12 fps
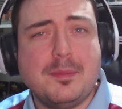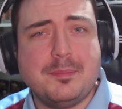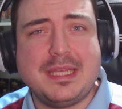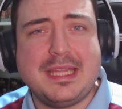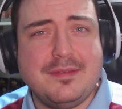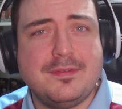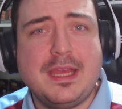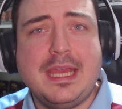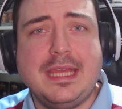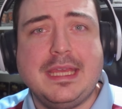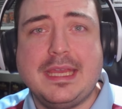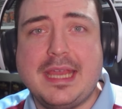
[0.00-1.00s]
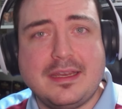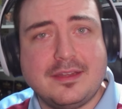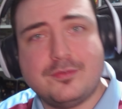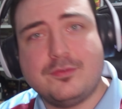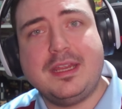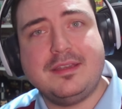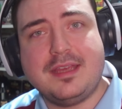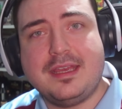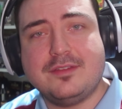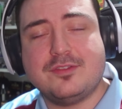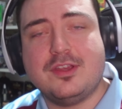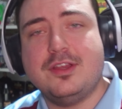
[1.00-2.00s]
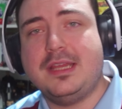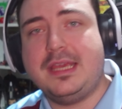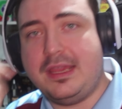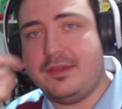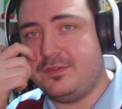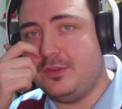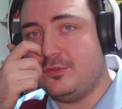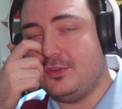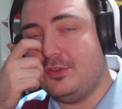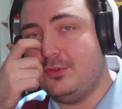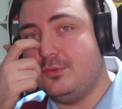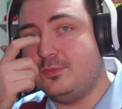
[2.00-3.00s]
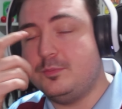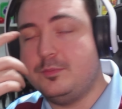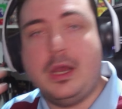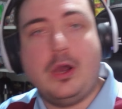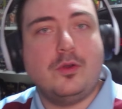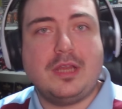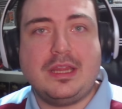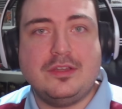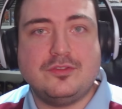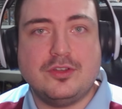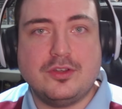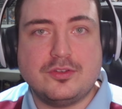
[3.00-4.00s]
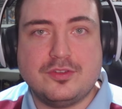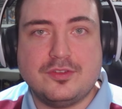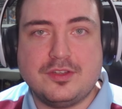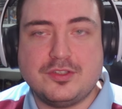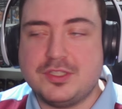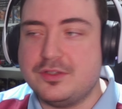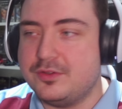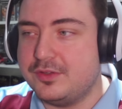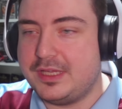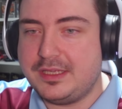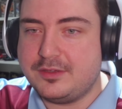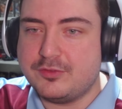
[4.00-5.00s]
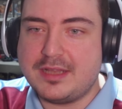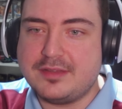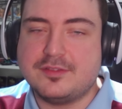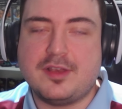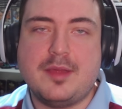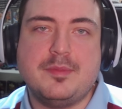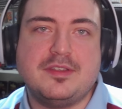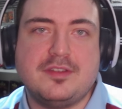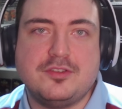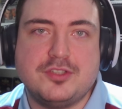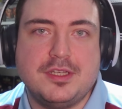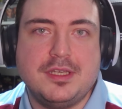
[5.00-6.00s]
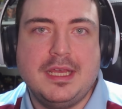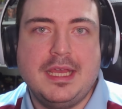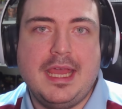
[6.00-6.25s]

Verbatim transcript: I believe you can get it three days early if you do order the Deluxe Edition or the Grand Slam Edition.